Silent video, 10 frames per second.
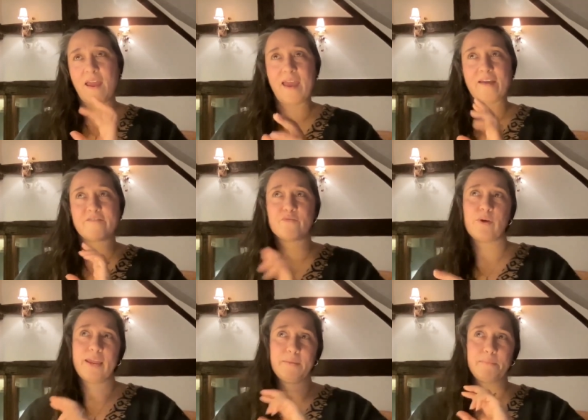
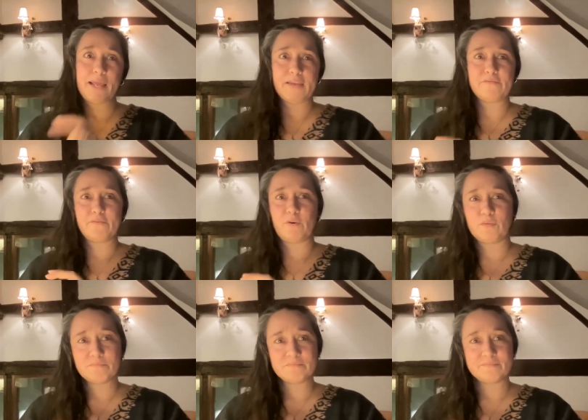halfway
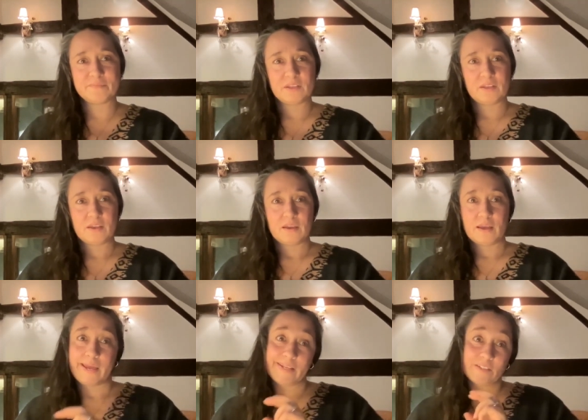platform
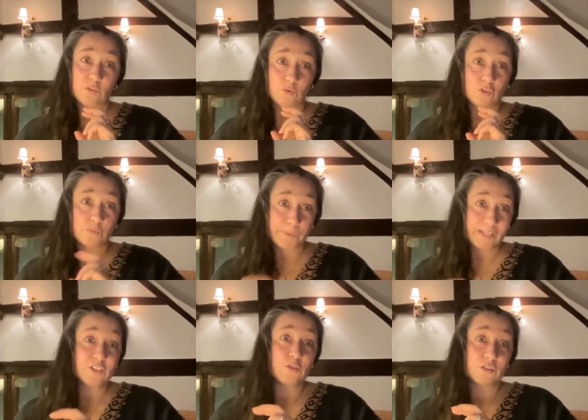and to
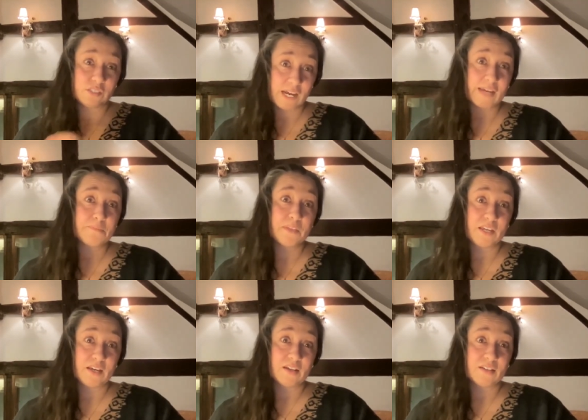spend your time
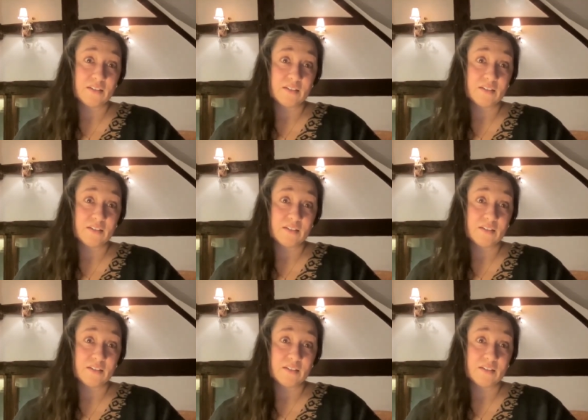there.